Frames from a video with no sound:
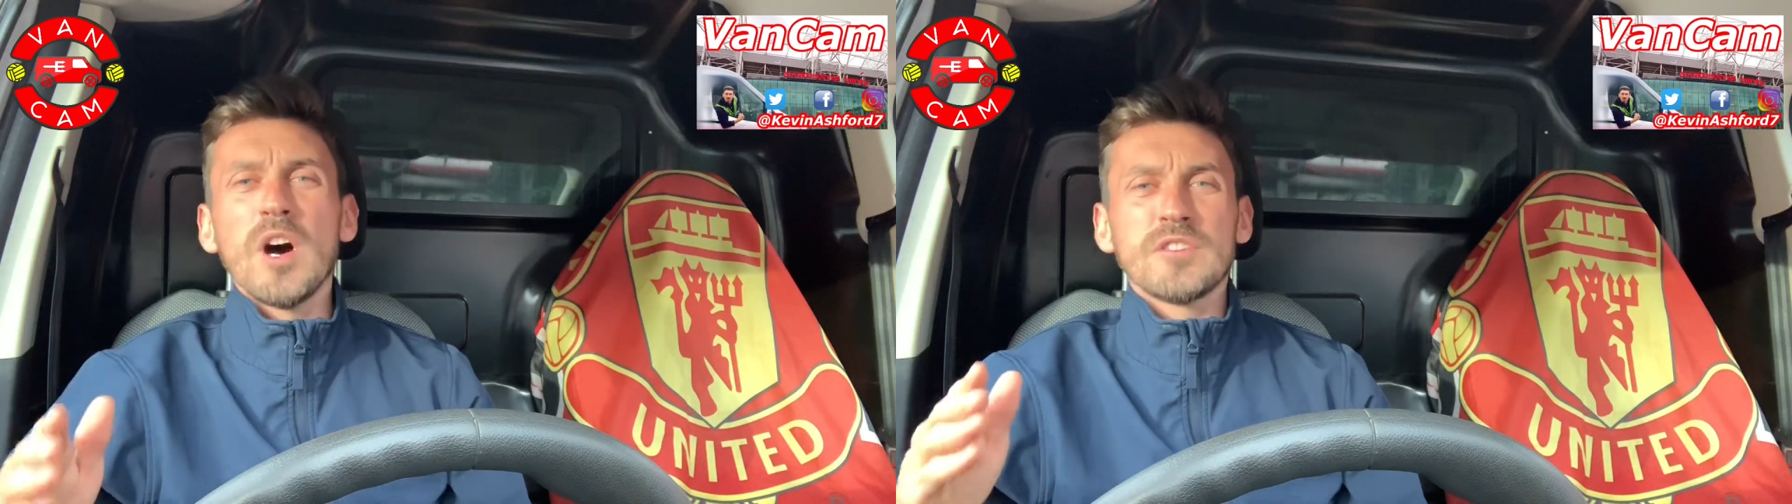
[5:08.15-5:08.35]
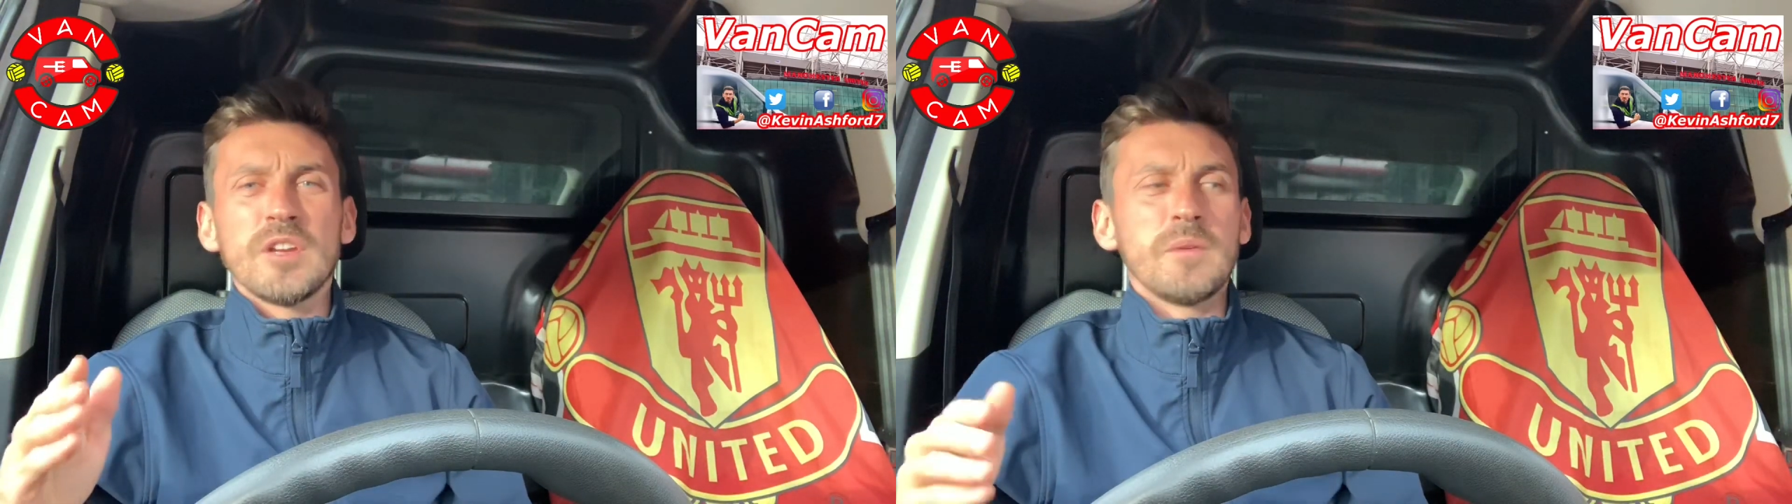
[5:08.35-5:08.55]

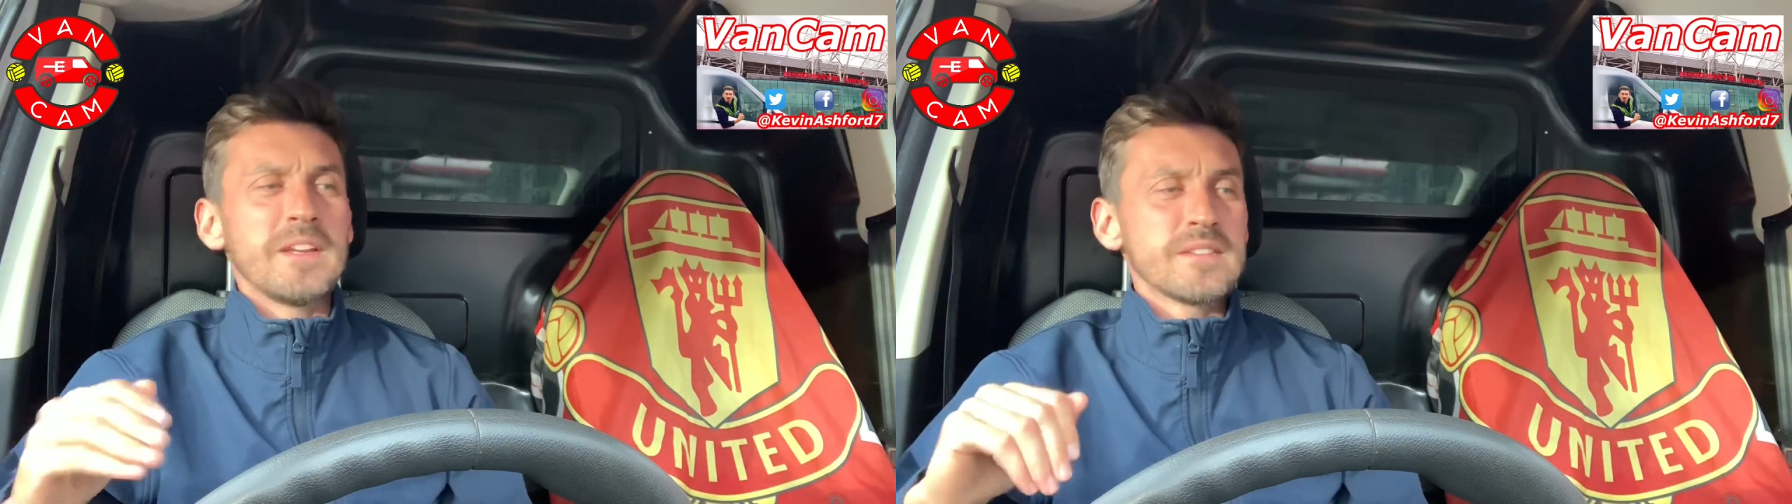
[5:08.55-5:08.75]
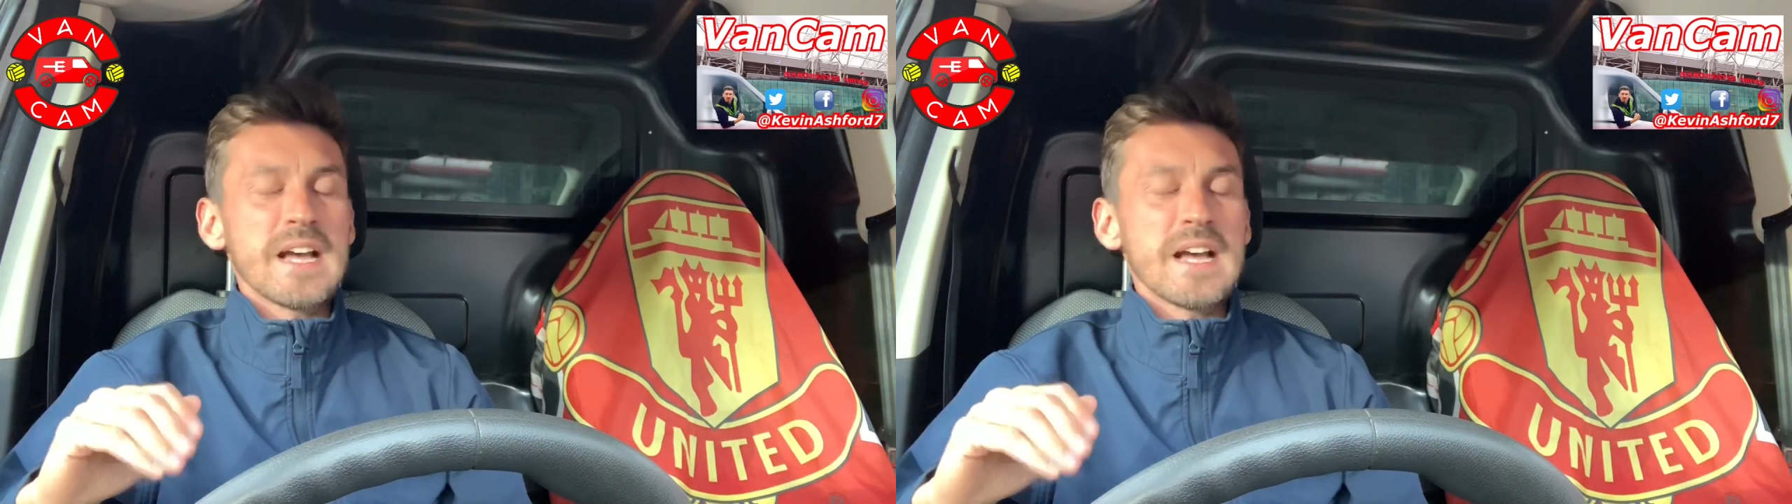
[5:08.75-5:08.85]
I do is,